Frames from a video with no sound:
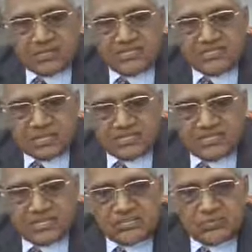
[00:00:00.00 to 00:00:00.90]

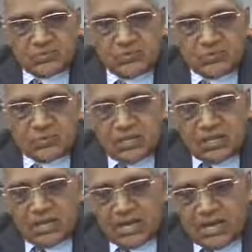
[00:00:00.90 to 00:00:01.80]
statistics to
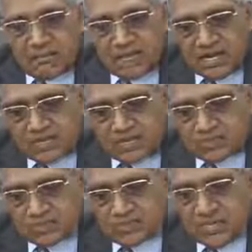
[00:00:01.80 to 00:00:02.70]
medical
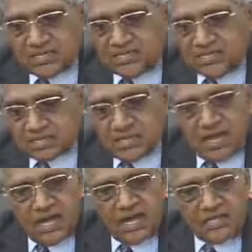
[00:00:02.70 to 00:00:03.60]
students
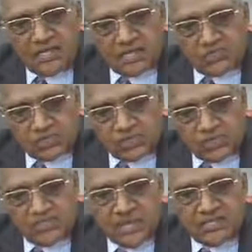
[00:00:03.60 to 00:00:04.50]
and
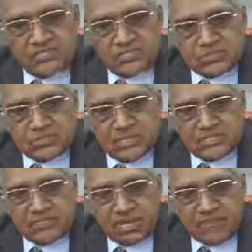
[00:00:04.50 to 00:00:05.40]
social science
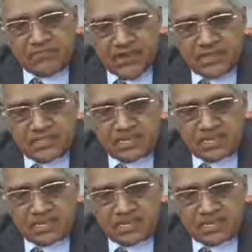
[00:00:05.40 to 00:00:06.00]
students, I felt